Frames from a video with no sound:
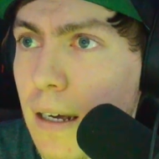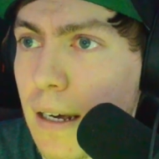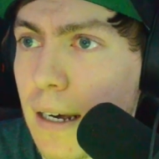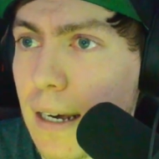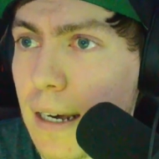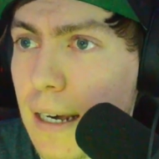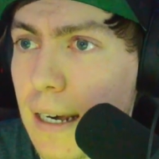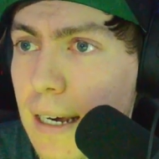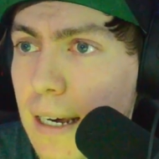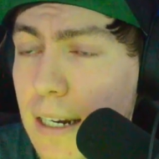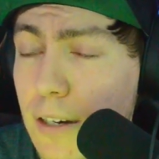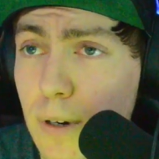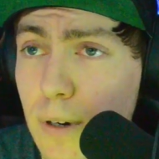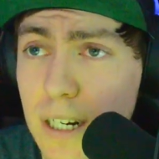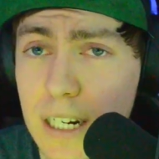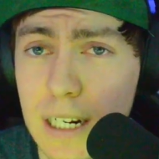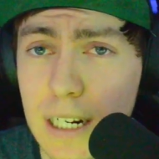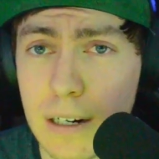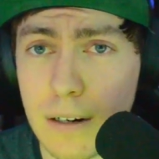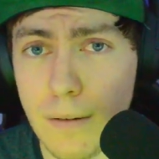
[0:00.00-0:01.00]
And right
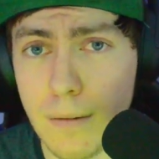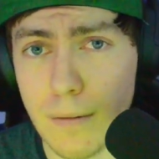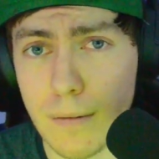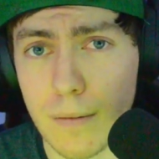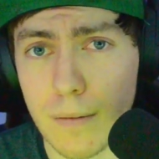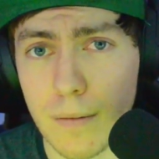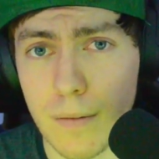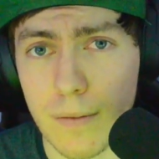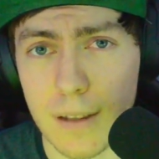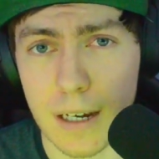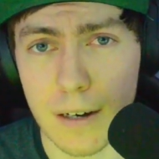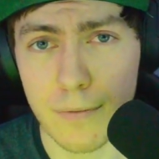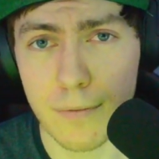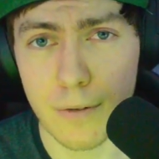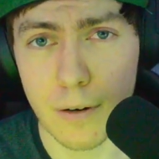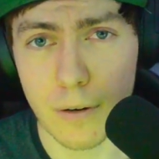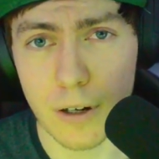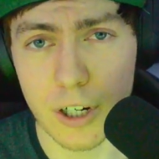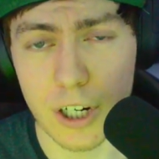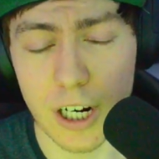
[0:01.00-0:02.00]
here, they're
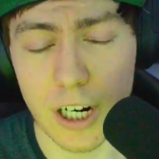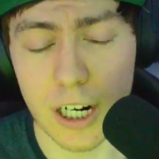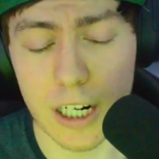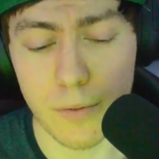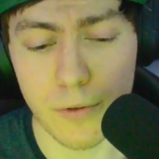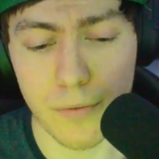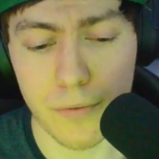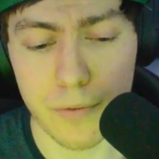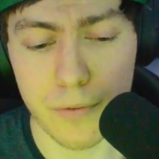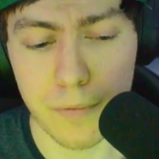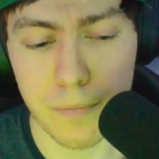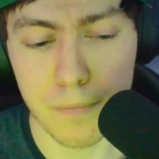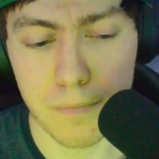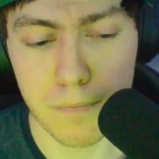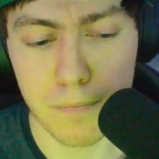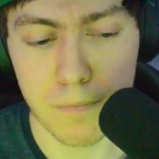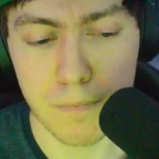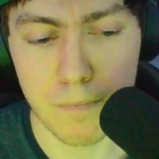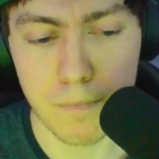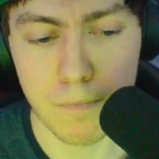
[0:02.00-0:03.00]
throwing a charge move.
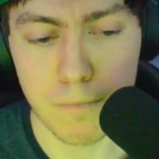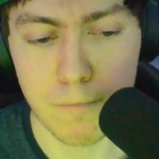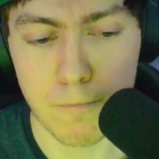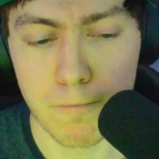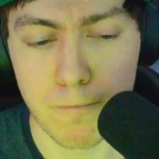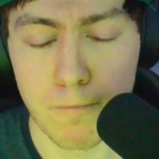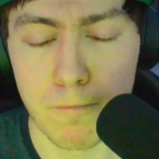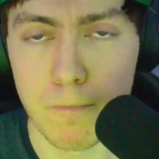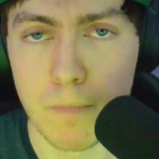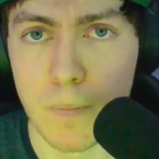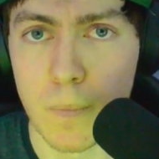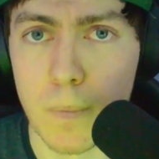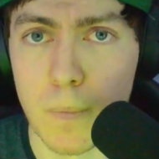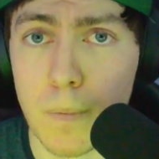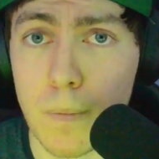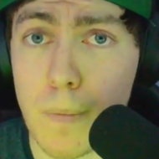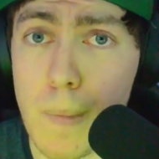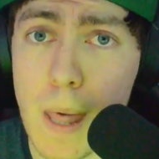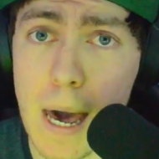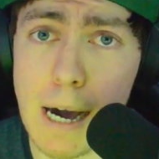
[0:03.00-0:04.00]

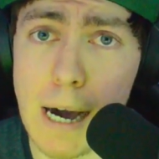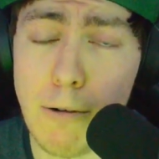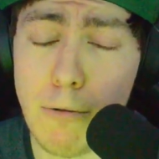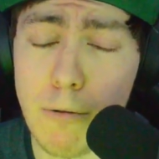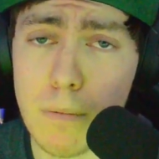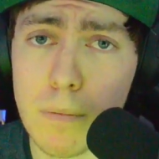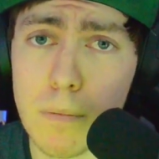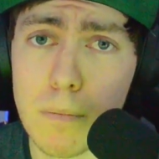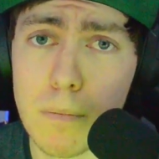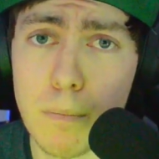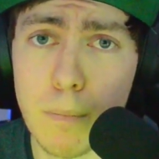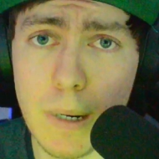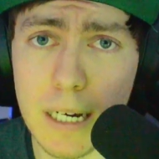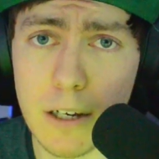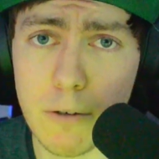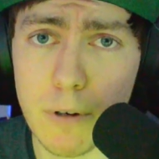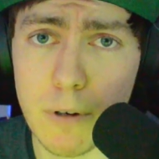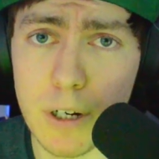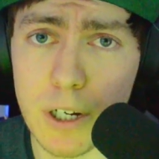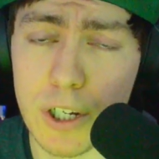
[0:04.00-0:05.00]
Now, my
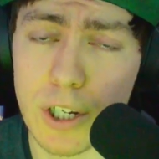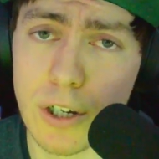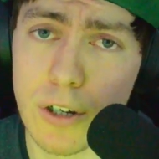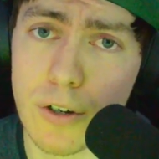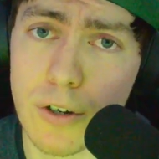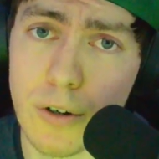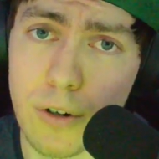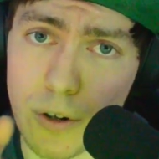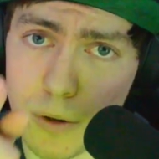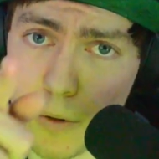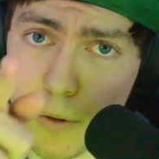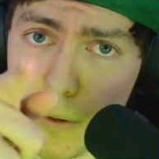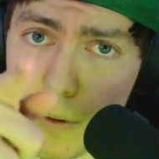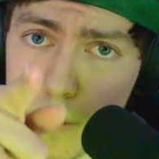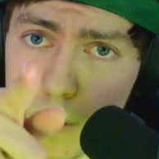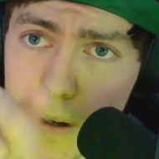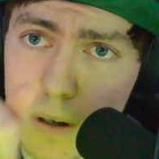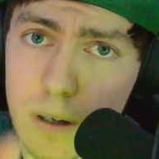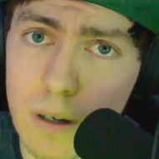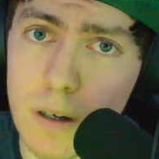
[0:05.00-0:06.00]
question to you,
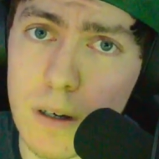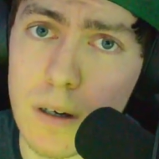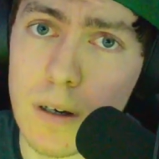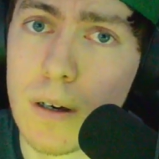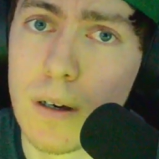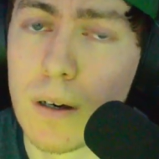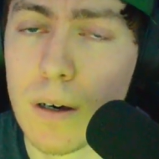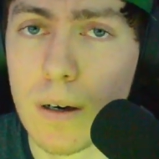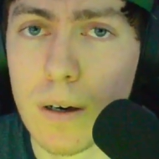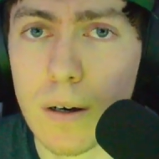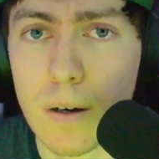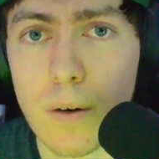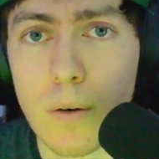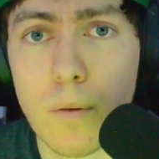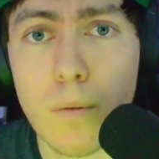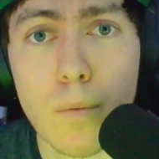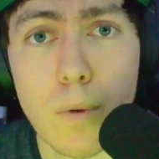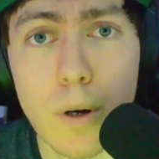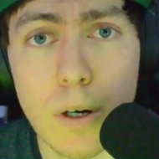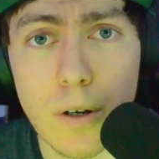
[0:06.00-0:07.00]

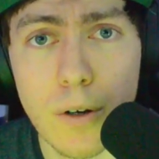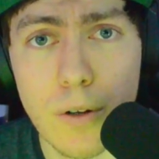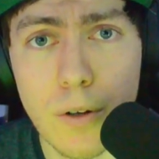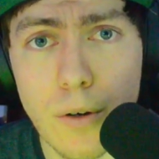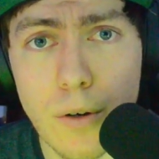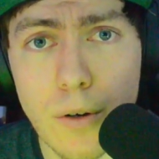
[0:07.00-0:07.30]
what do you do?